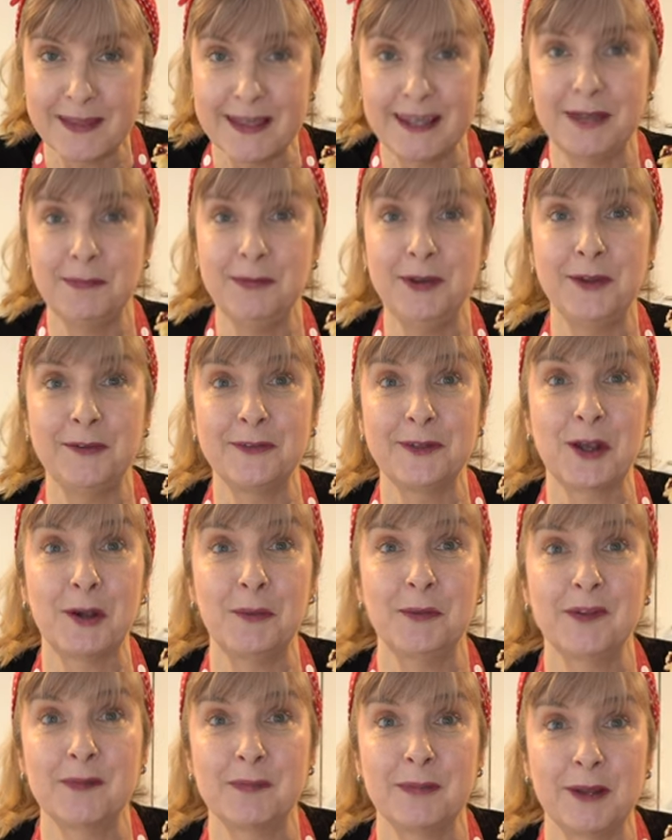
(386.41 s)
Let me know in the
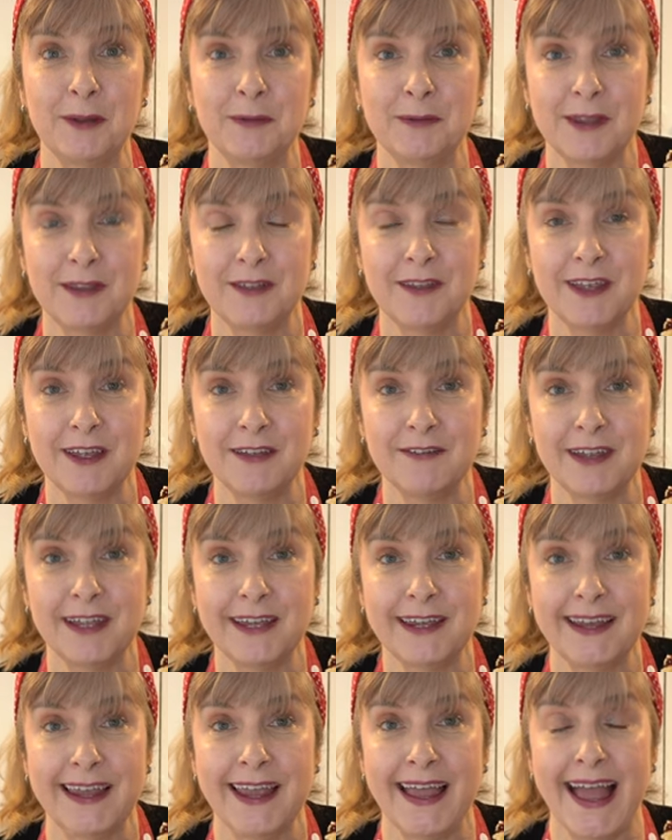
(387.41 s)
comments below what you think of
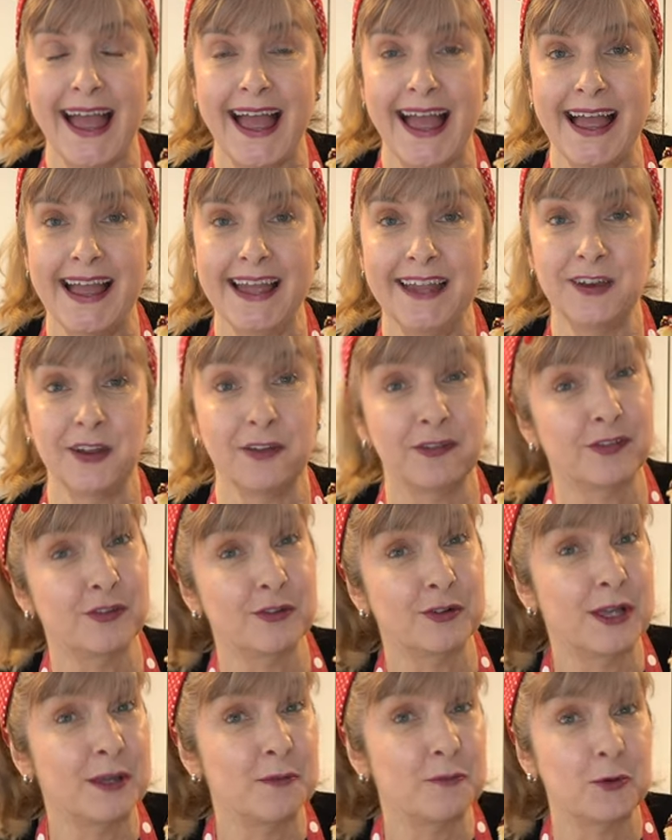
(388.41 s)
it. And I'll
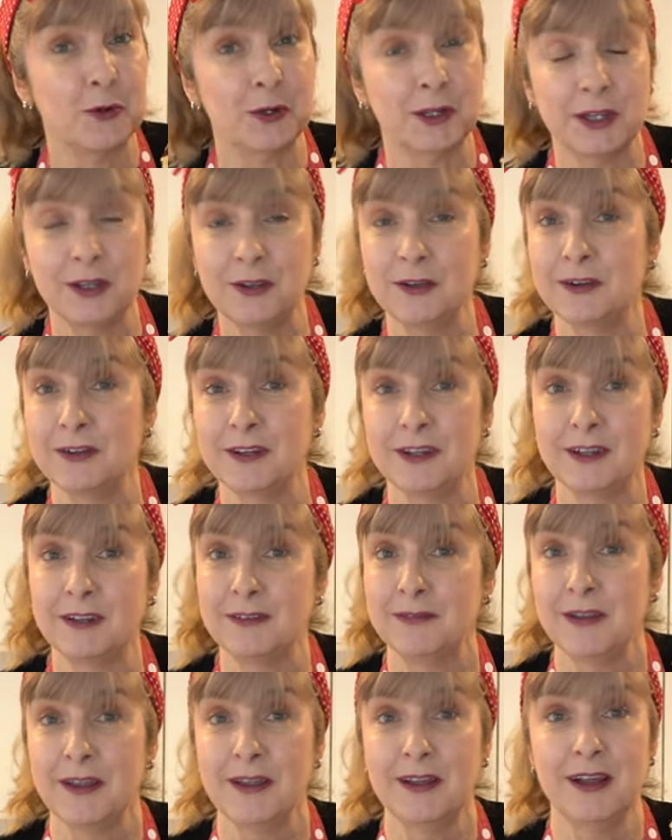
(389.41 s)
still keep working on
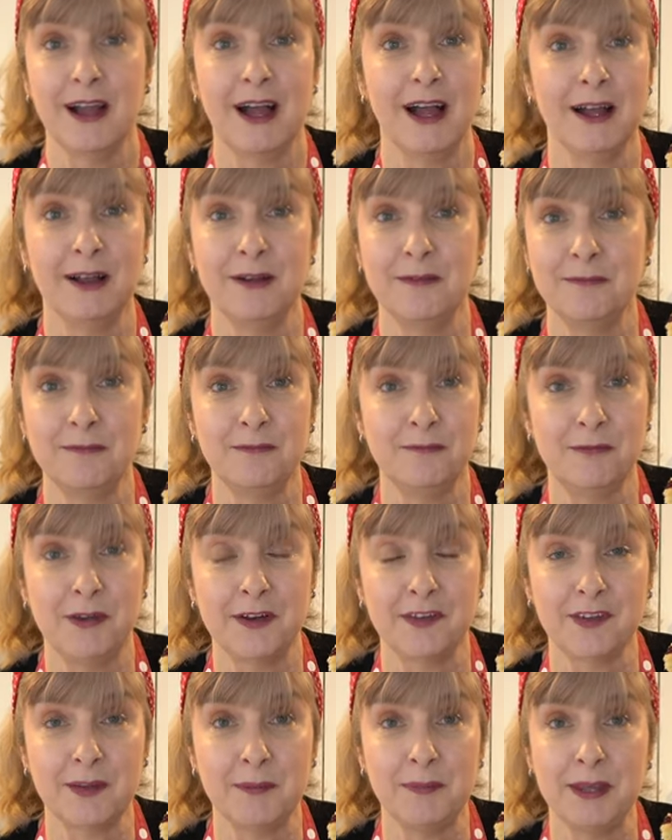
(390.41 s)
a
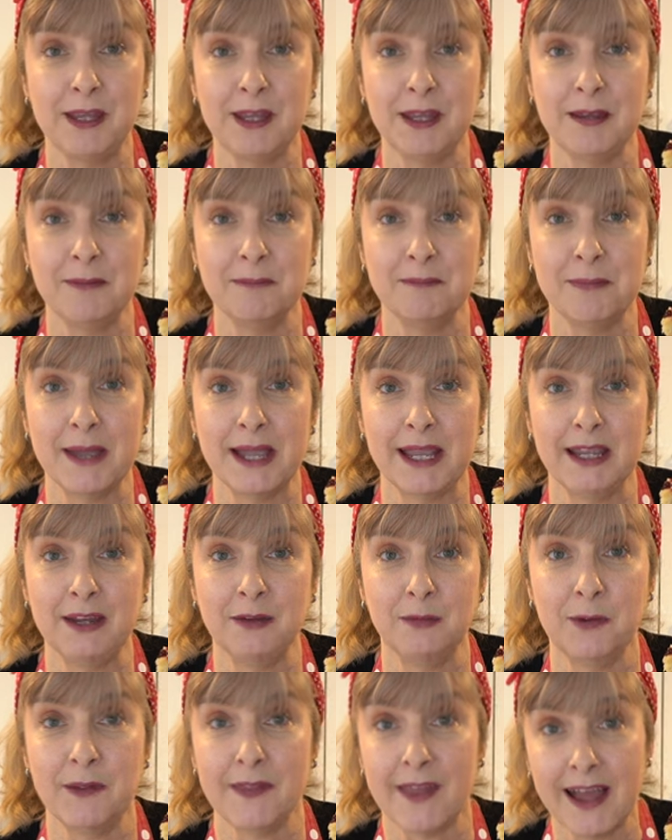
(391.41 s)
recipe
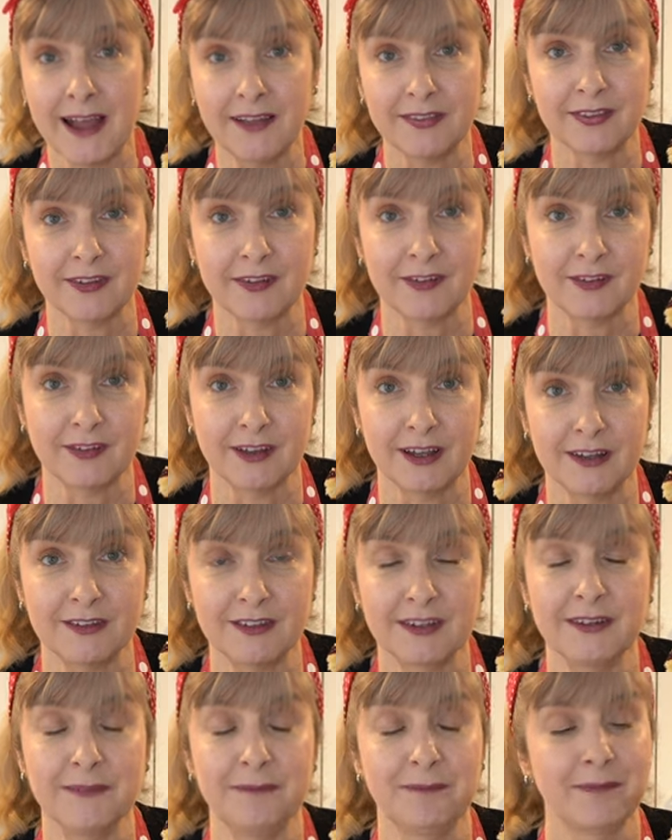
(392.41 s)
made without the
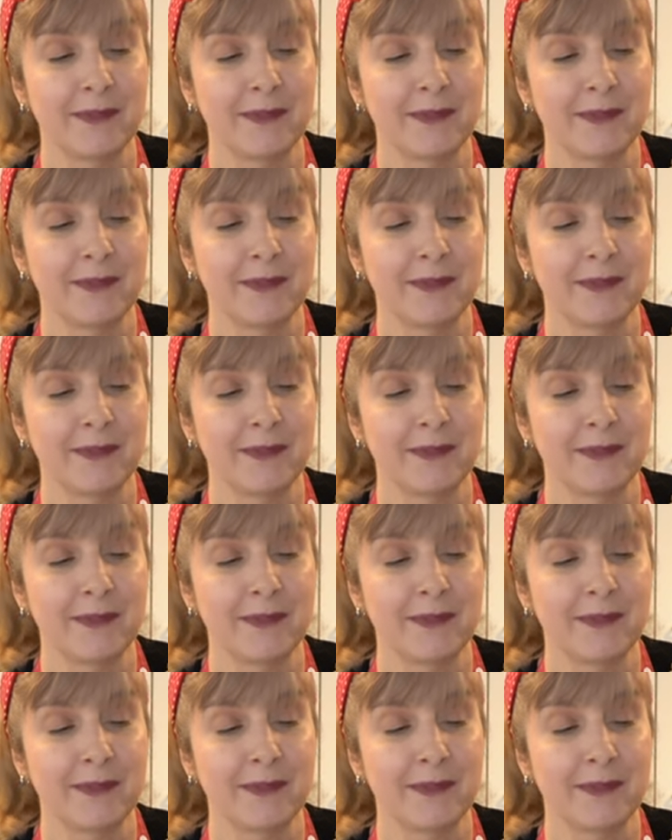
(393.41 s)
starter.